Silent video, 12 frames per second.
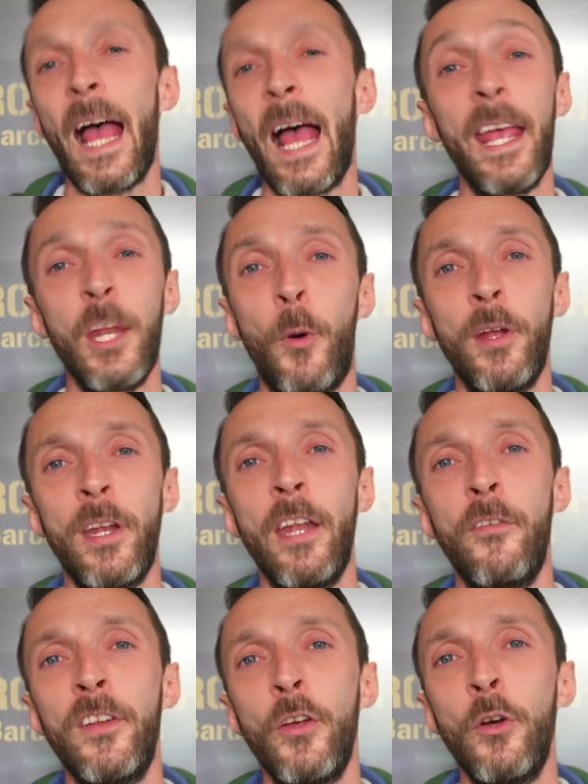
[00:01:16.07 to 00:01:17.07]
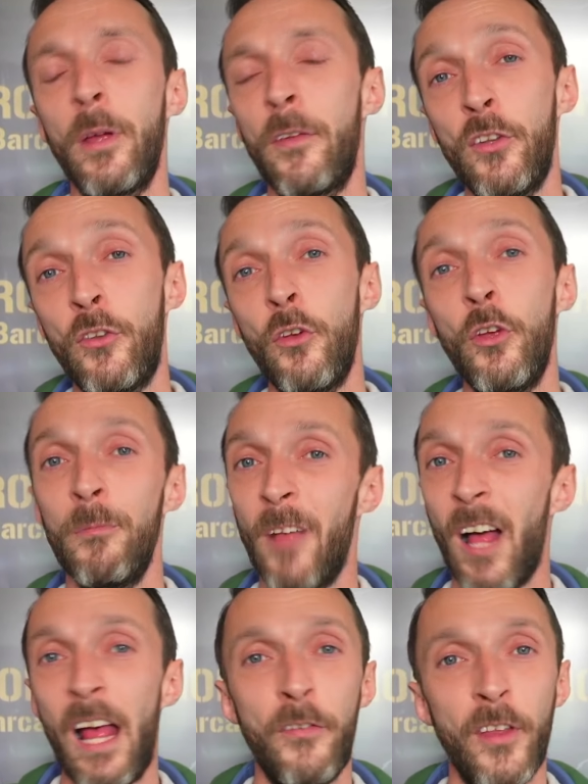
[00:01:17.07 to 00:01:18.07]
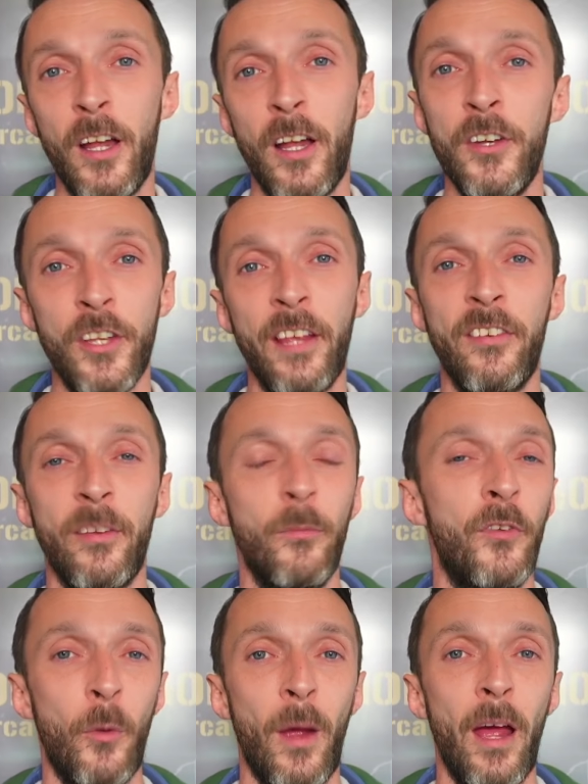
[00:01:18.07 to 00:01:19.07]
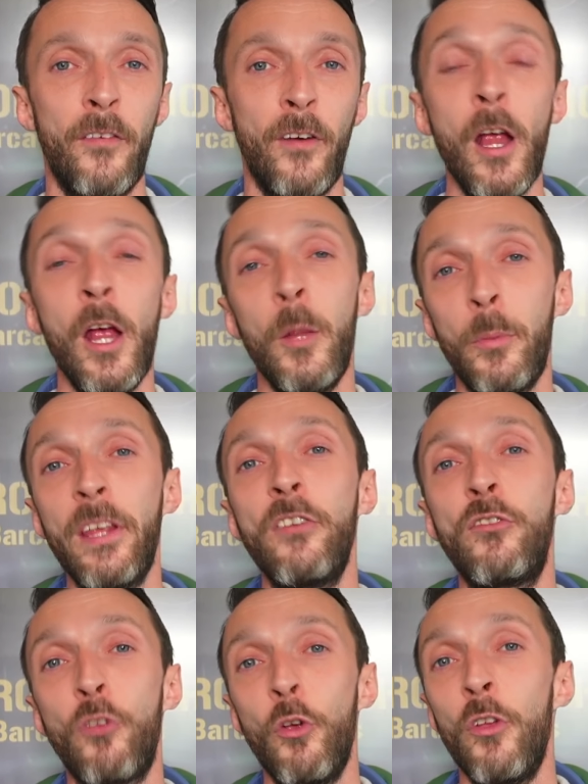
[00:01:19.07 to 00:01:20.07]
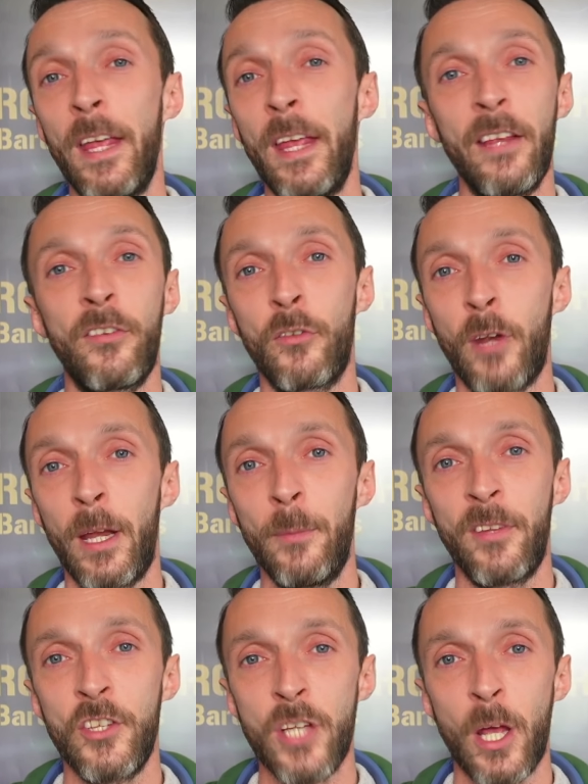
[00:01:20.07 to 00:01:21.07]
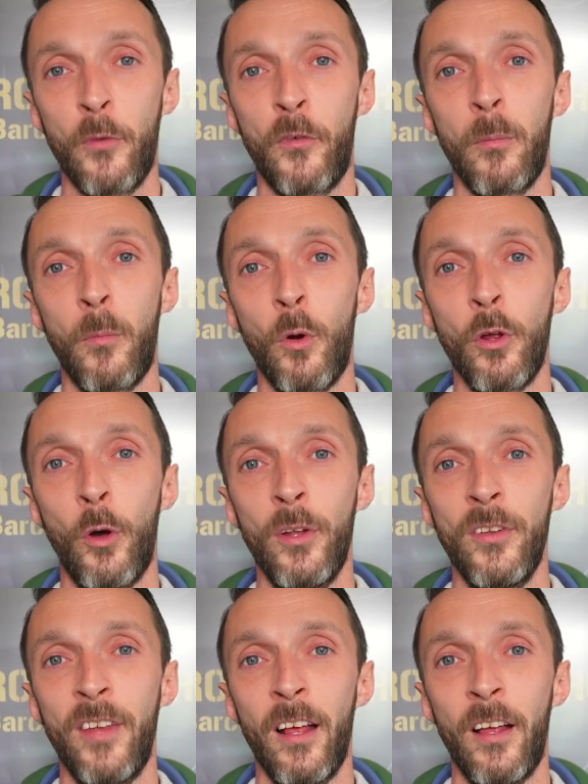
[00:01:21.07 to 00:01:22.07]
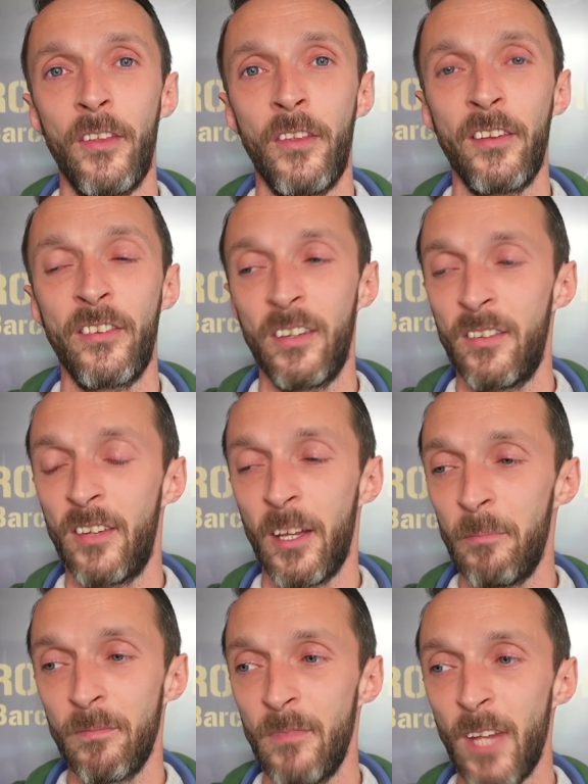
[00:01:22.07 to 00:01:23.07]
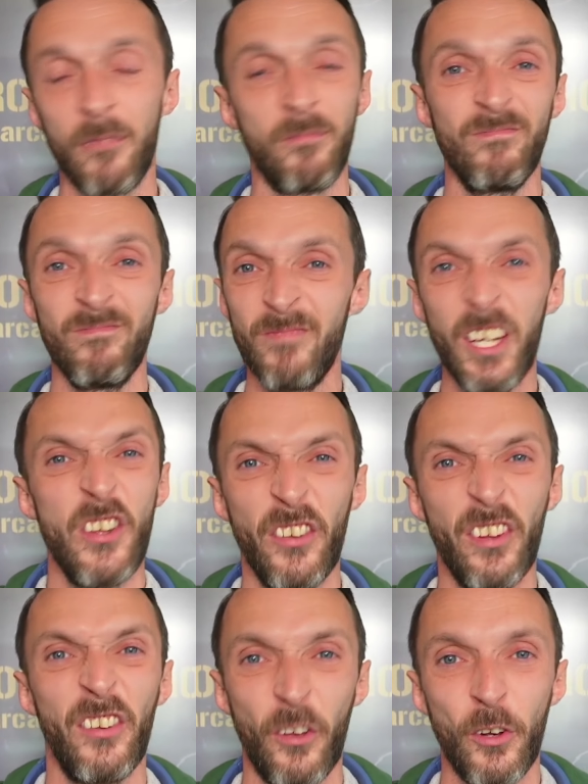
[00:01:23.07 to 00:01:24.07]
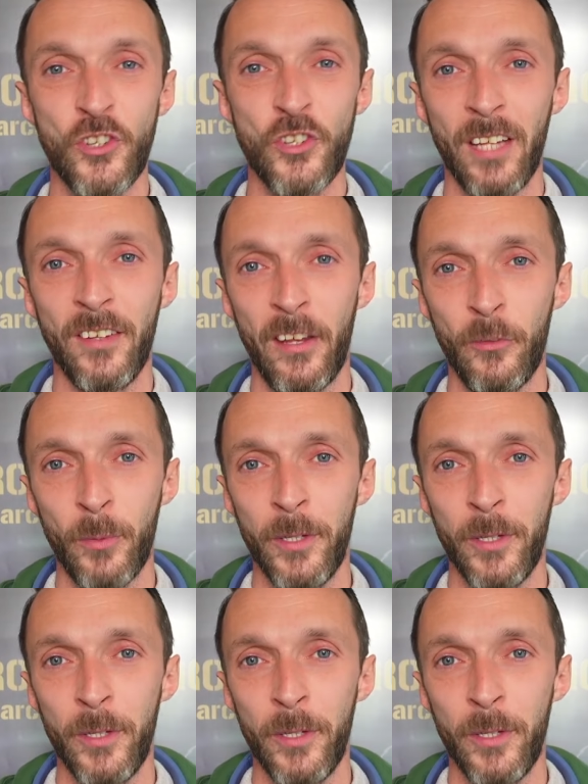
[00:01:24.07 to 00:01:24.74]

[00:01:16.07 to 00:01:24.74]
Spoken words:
At any point in the video, if you do laugh, you learn, you like something or whatever, please do like and subscribe to the channel for more content like this. And yeah, let's just get stuck straight into this